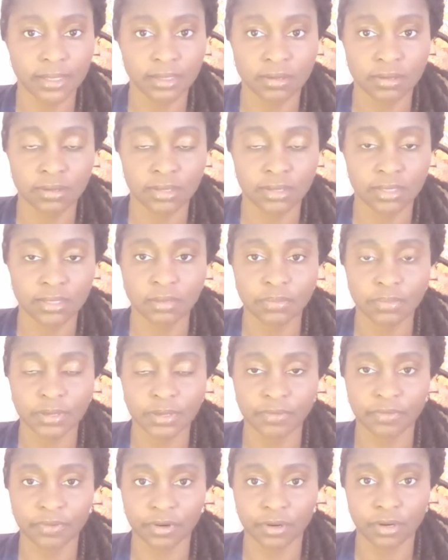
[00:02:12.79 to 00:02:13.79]
So this could be
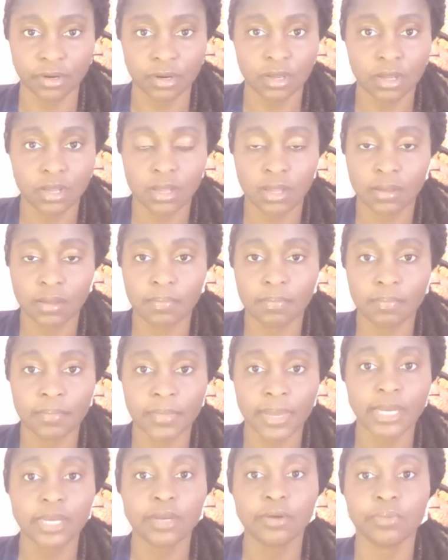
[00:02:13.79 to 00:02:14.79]
for
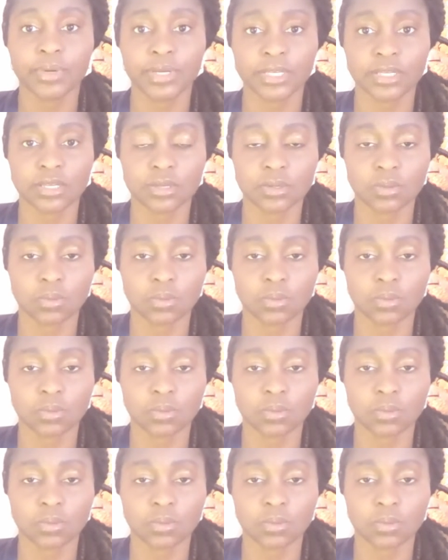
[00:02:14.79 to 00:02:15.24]
many reasons